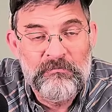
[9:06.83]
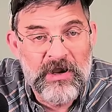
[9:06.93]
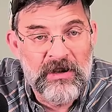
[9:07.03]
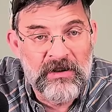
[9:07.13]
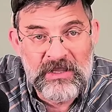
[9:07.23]

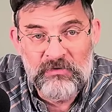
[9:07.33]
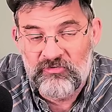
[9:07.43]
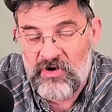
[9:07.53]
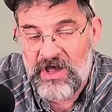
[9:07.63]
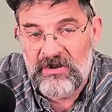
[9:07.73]
Apparently, he
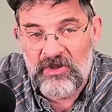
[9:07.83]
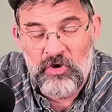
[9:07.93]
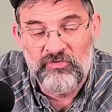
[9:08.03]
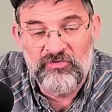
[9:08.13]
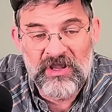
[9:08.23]
was trying to
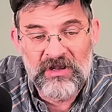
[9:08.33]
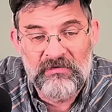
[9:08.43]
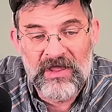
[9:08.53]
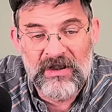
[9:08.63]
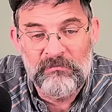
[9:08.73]
negotiate
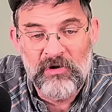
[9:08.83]
around a